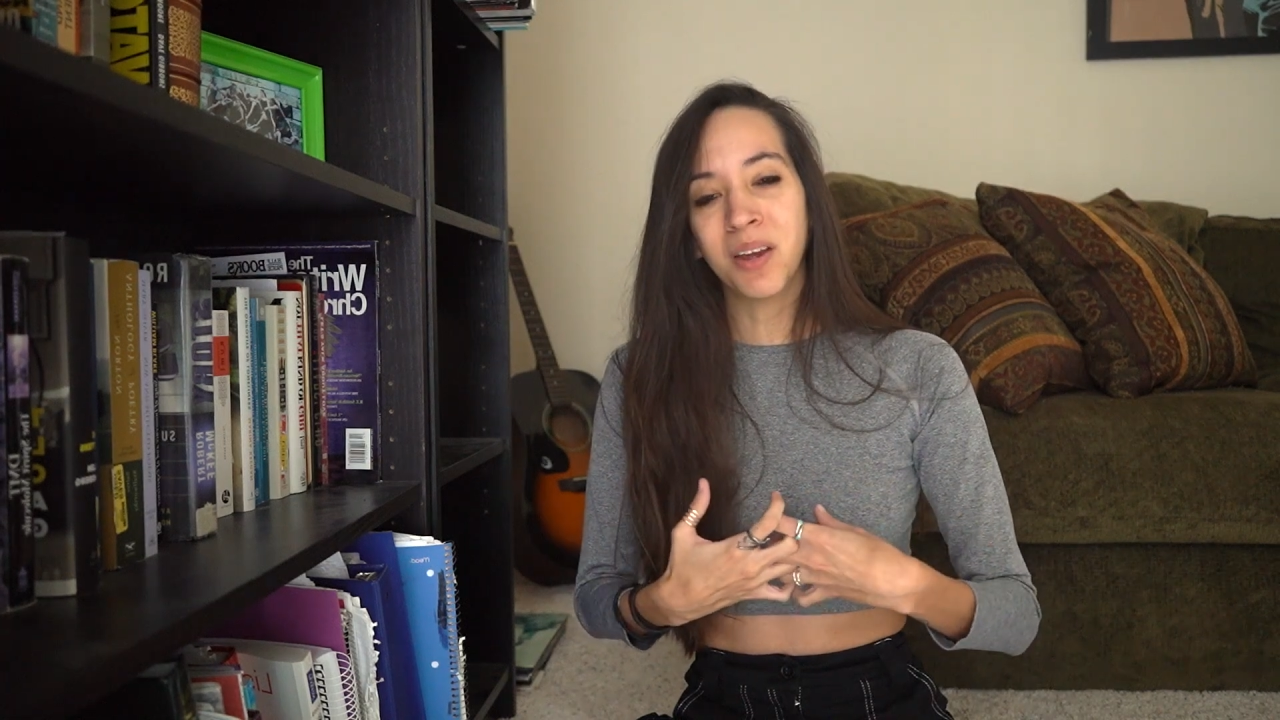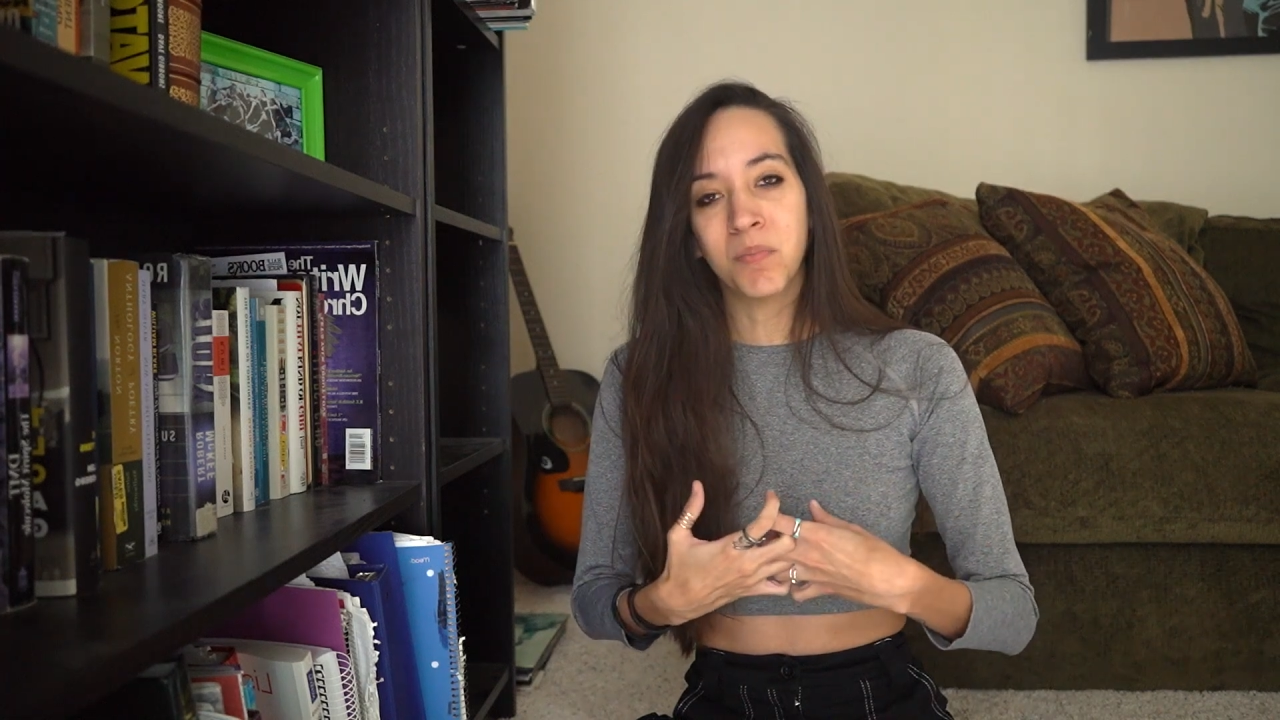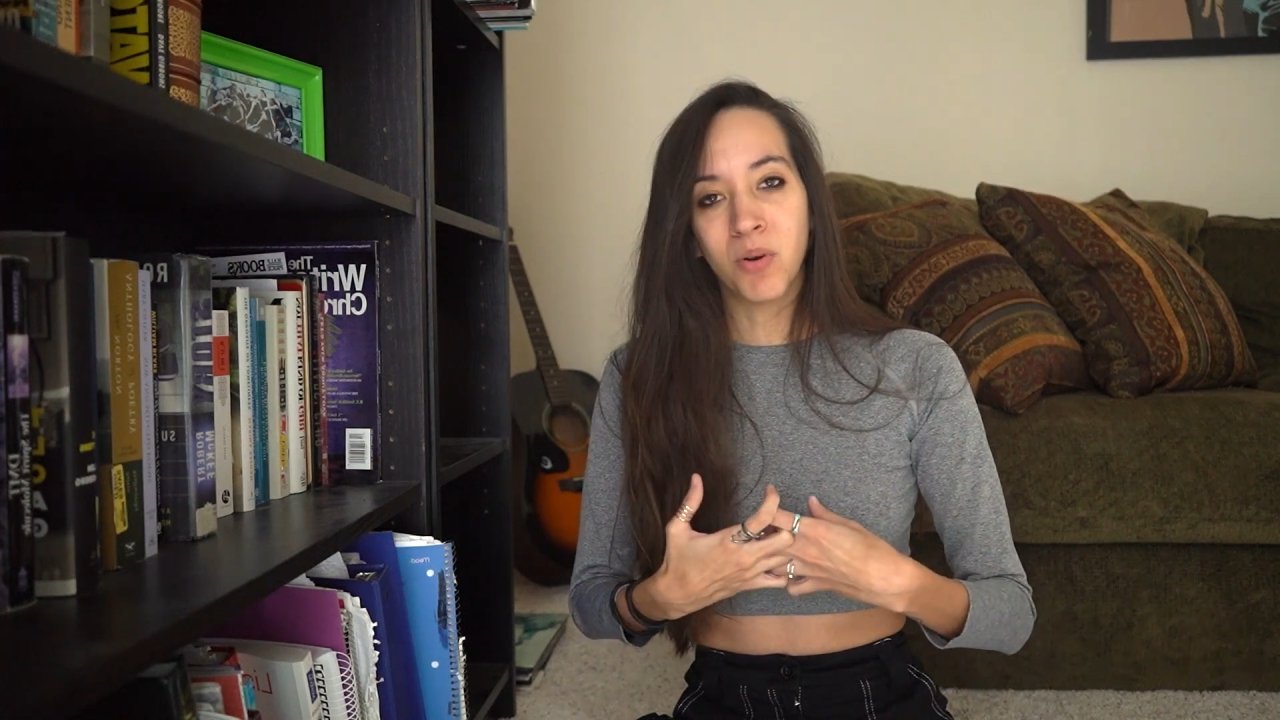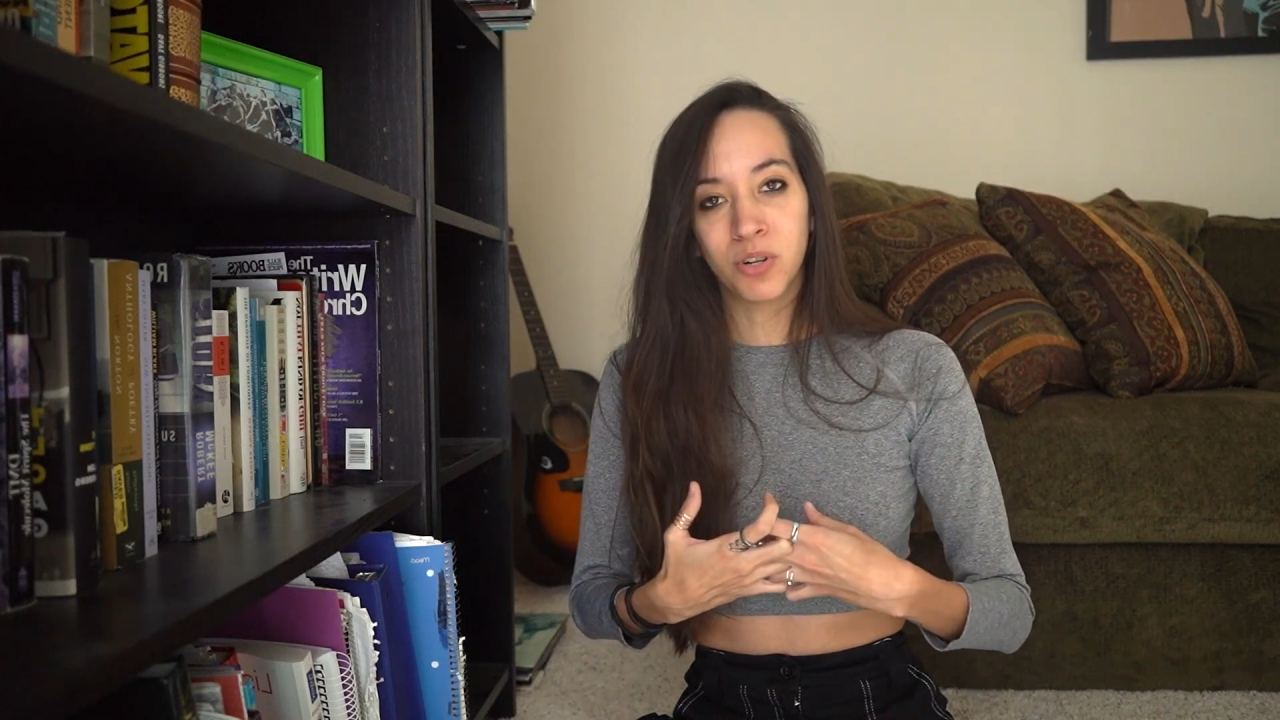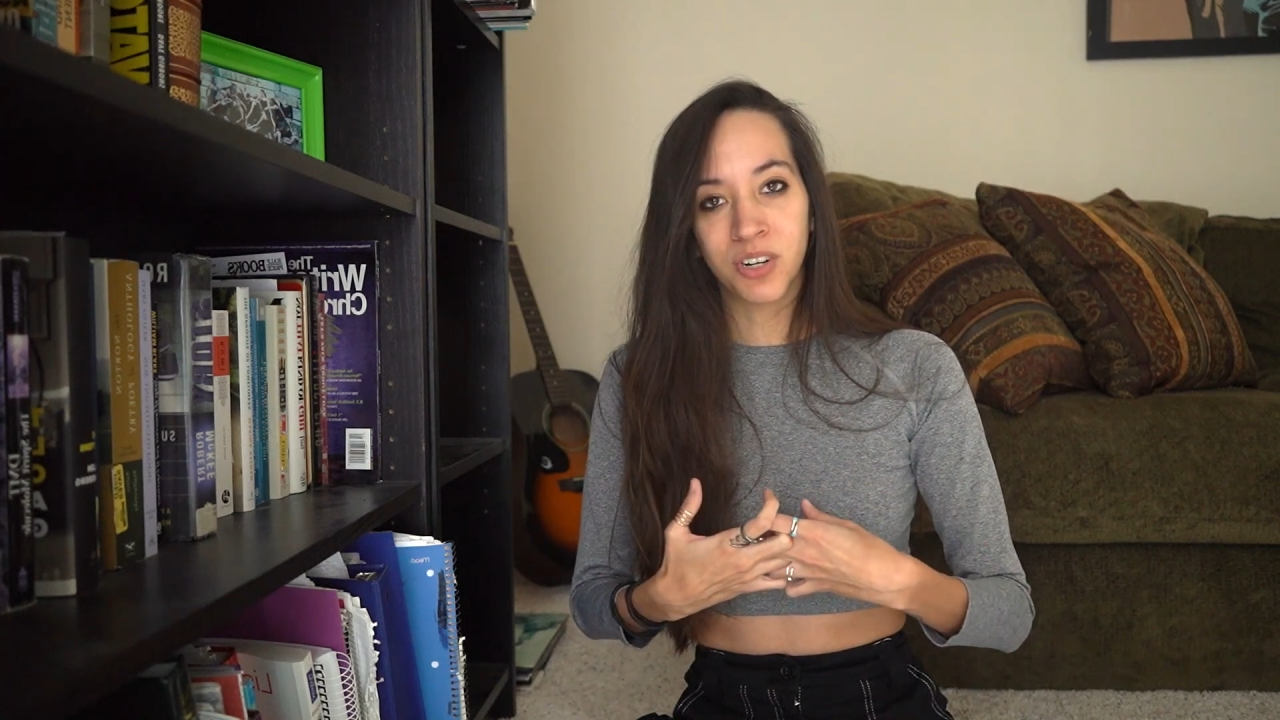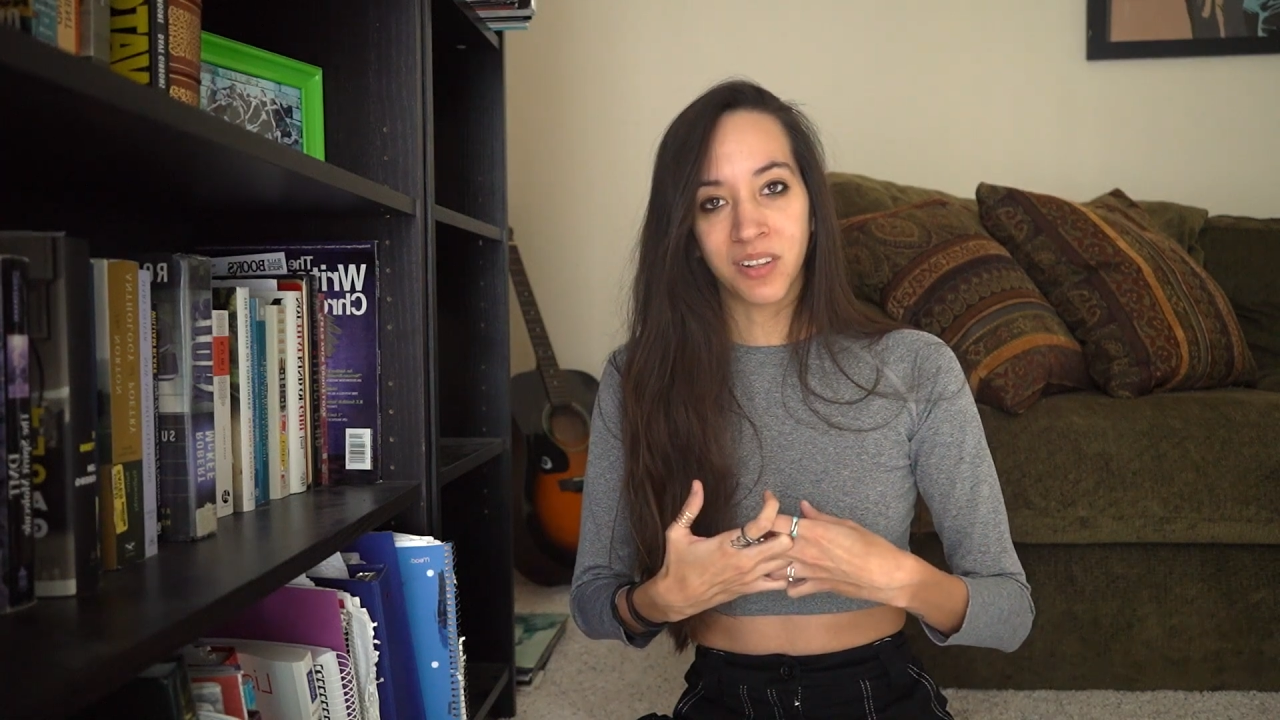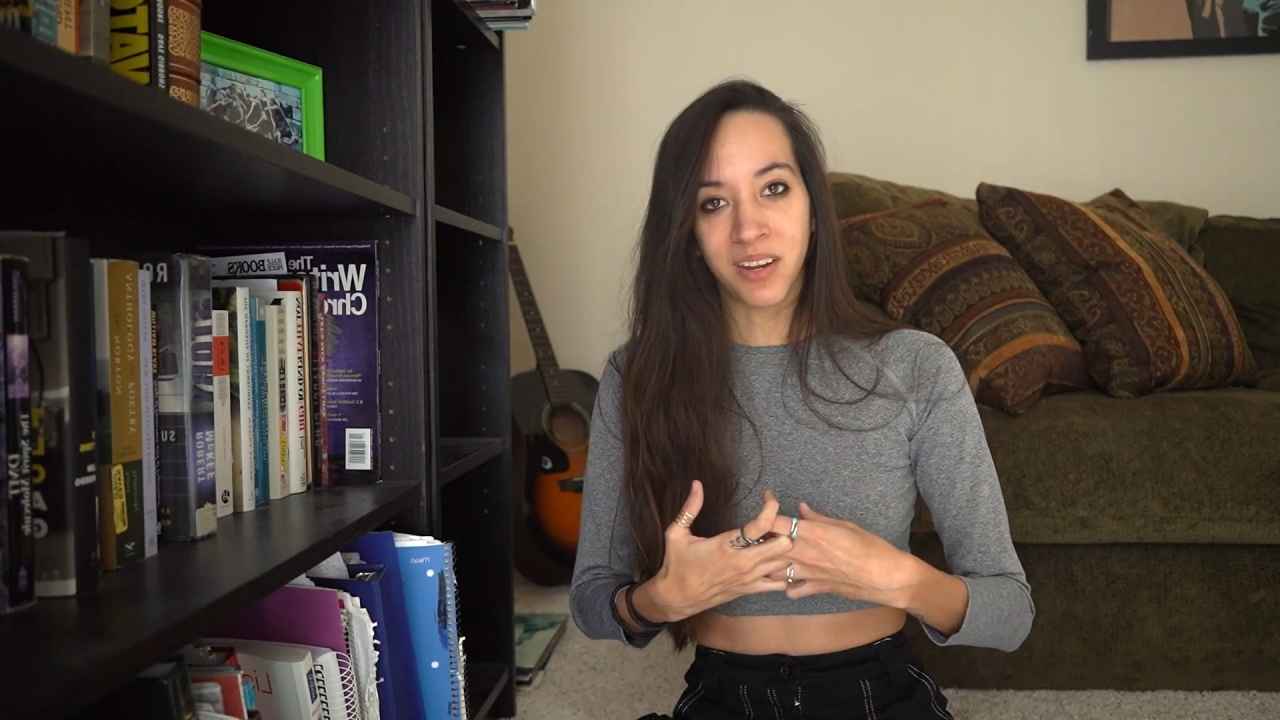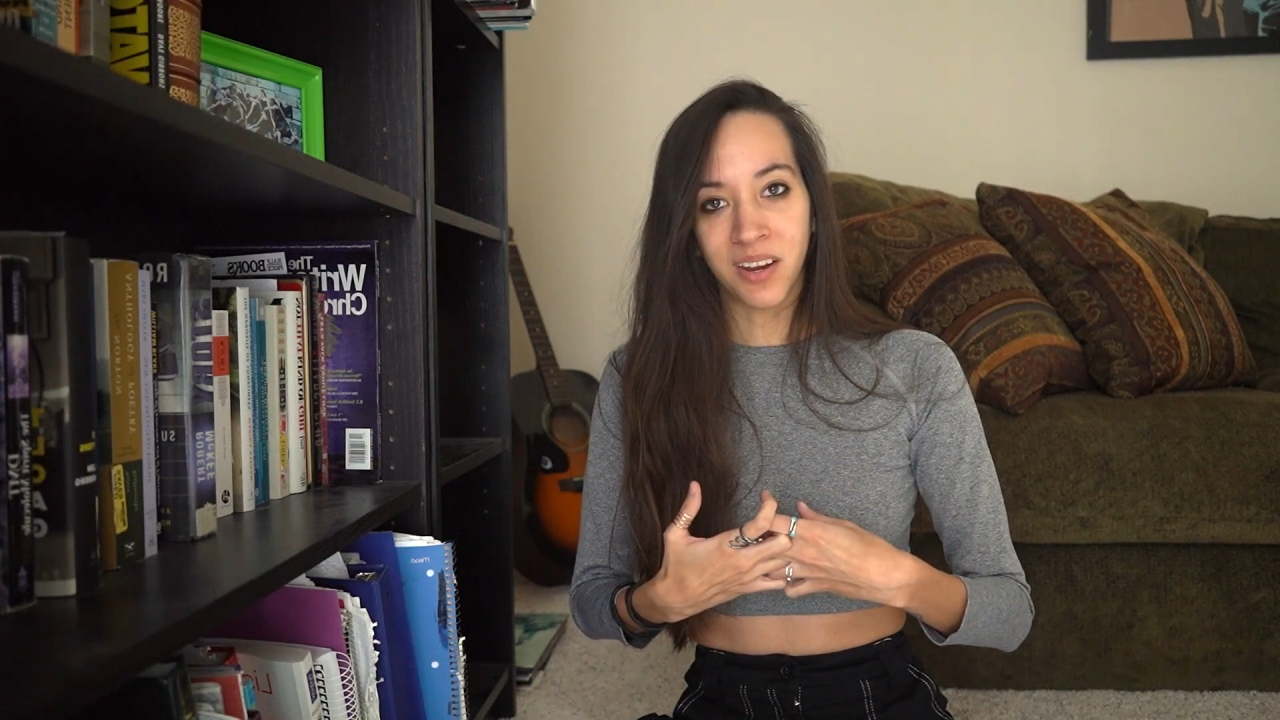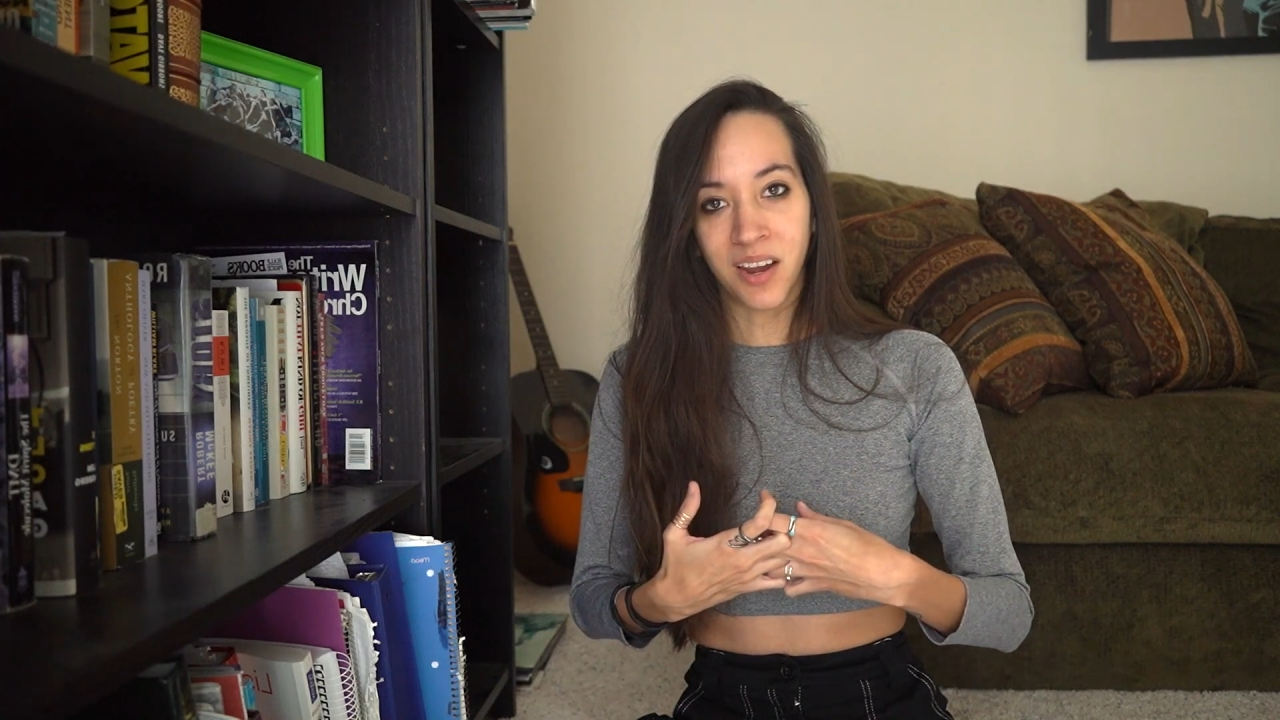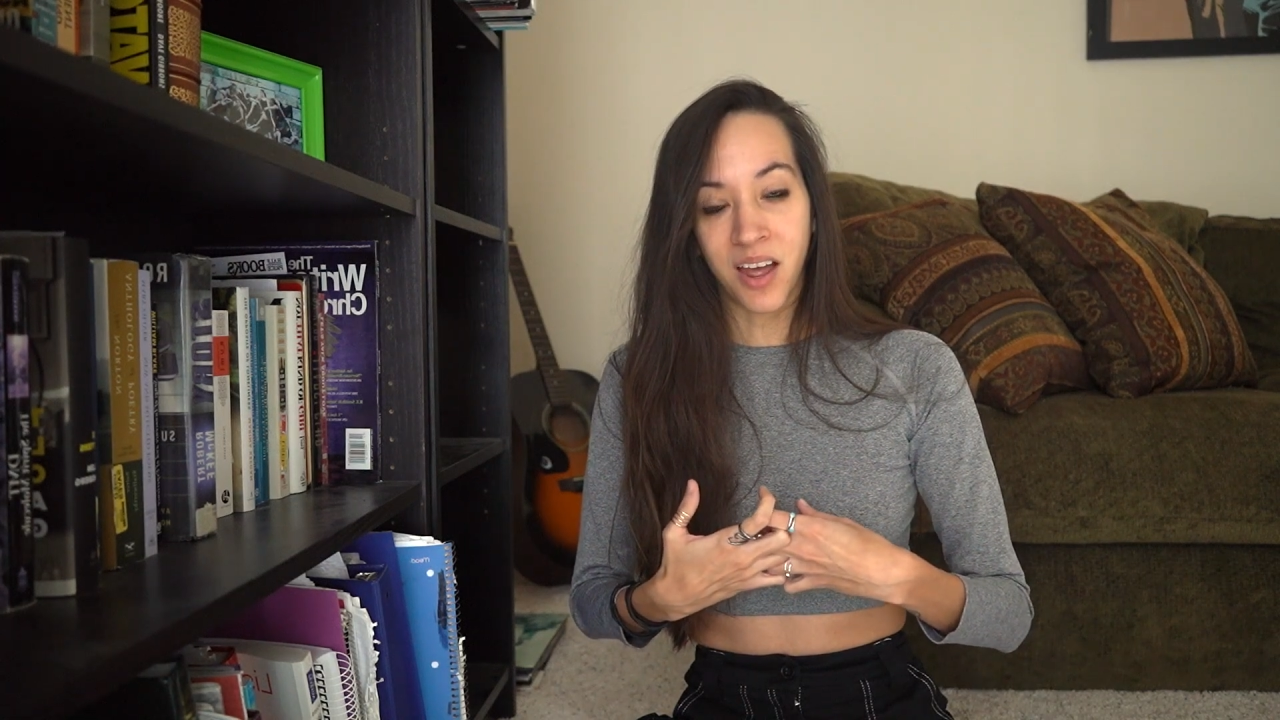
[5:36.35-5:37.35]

emotionally